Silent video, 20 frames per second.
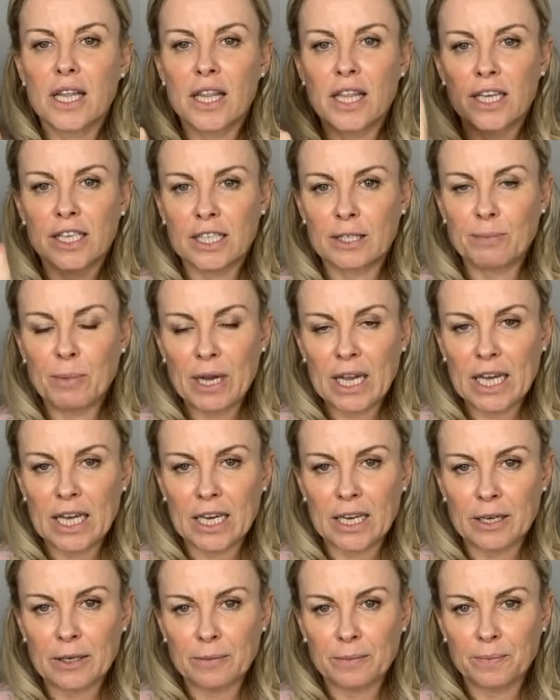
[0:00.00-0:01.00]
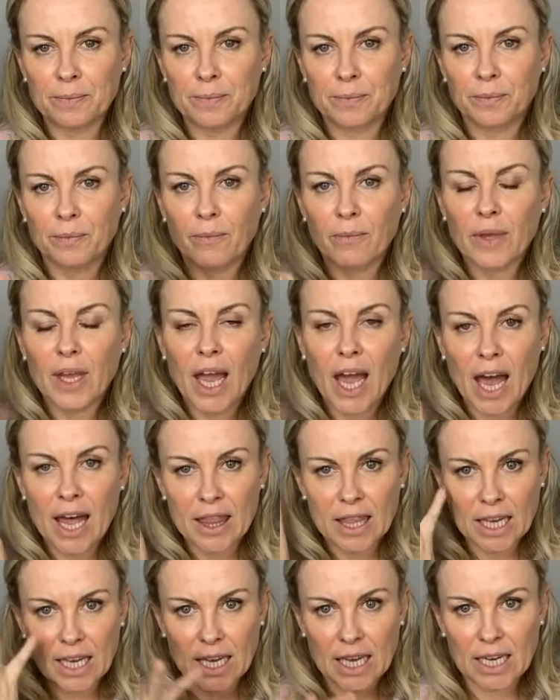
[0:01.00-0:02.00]
the spleen,
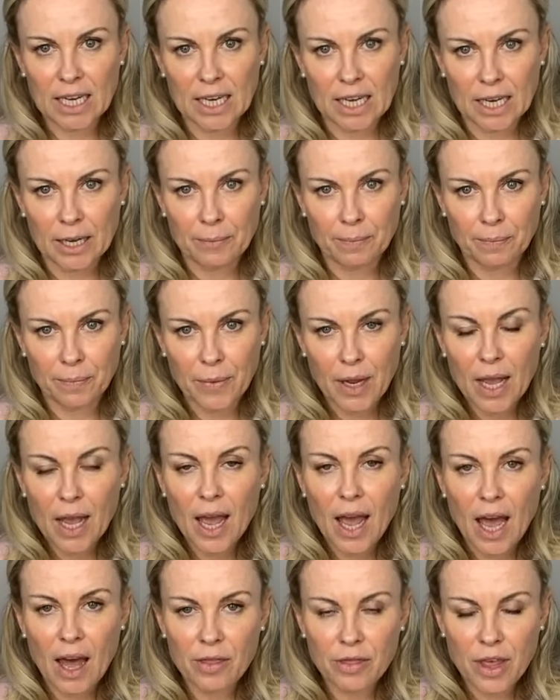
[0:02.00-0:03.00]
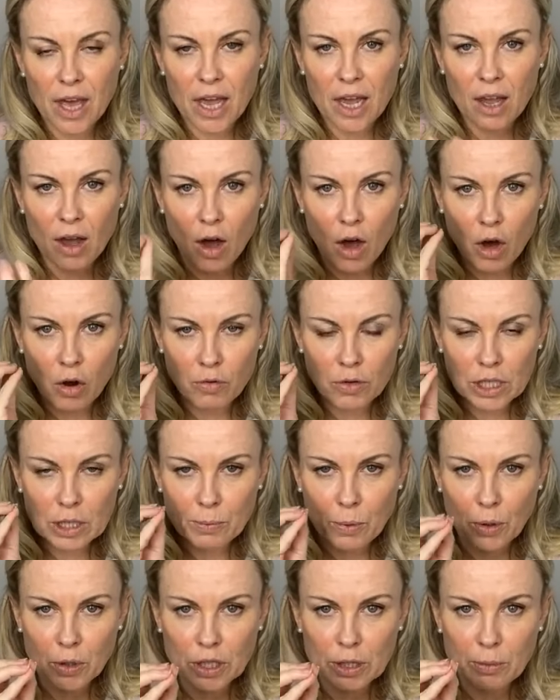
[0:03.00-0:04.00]
and the kidney. And they are
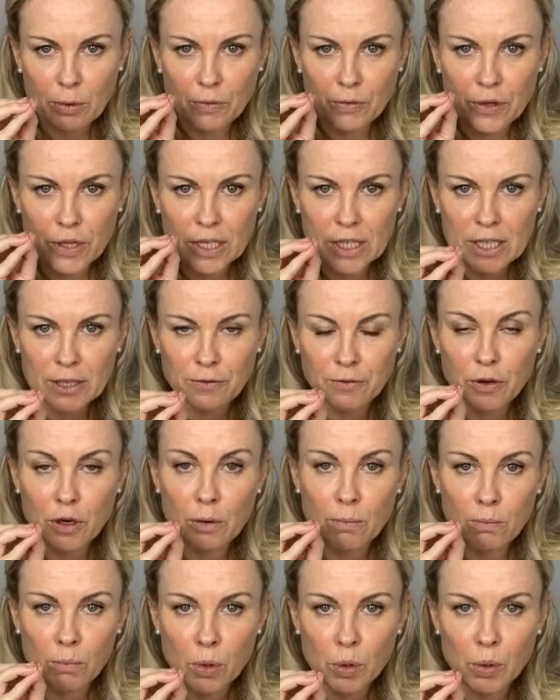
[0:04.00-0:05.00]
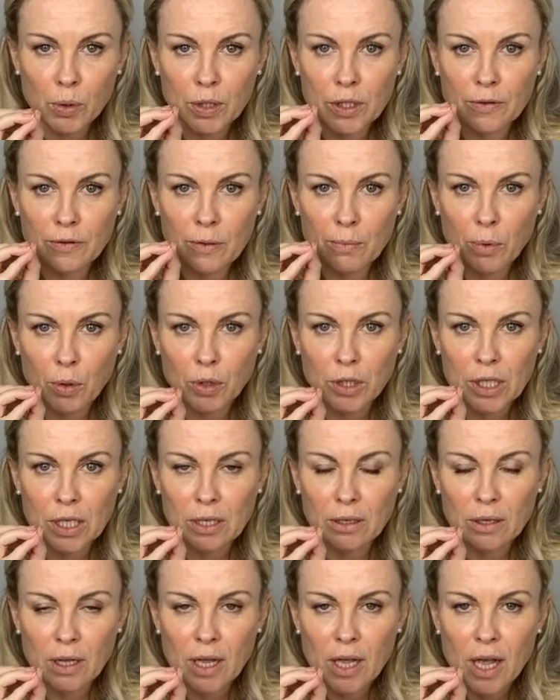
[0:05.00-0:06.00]
responsible for the different moods of the
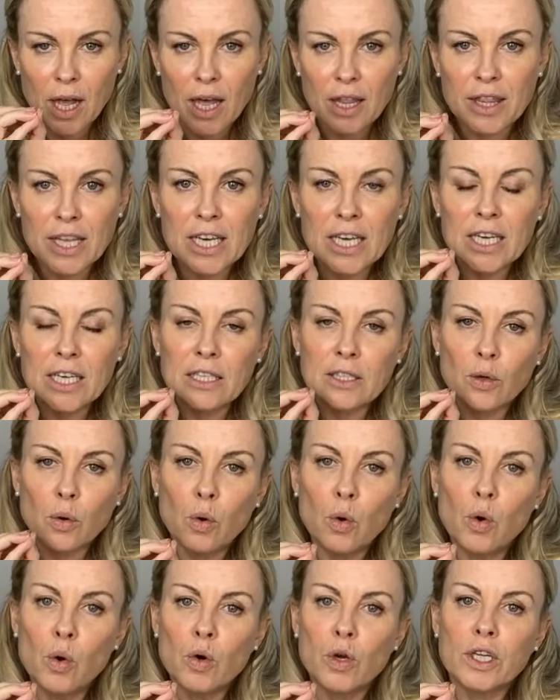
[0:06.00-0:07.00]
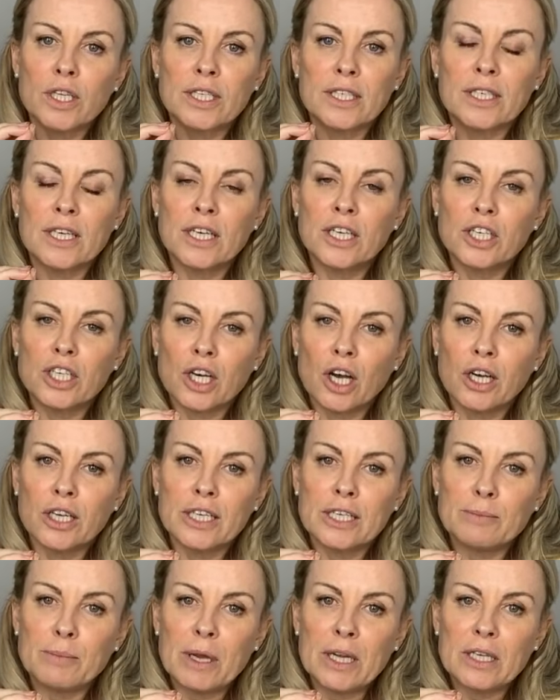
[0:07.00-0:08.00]
body. These organs in
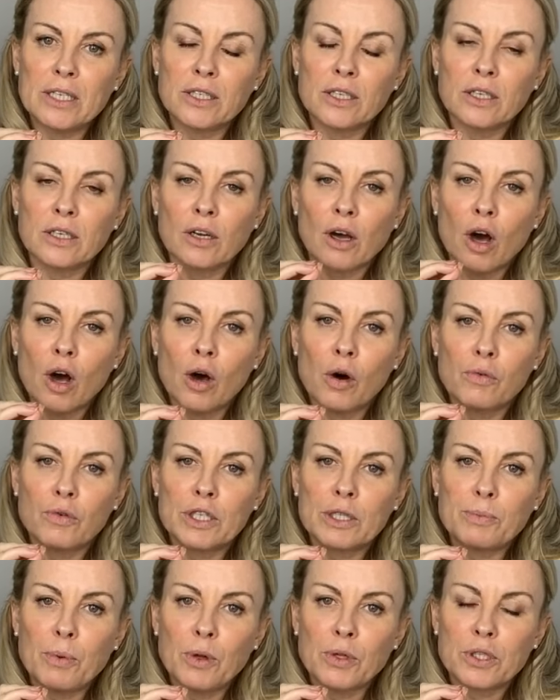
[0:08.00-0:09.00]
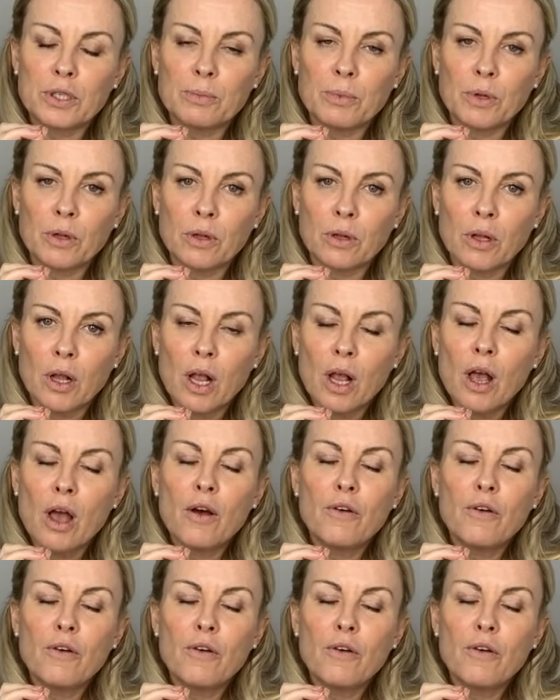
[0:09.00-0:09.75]
Chinese medicine are responsible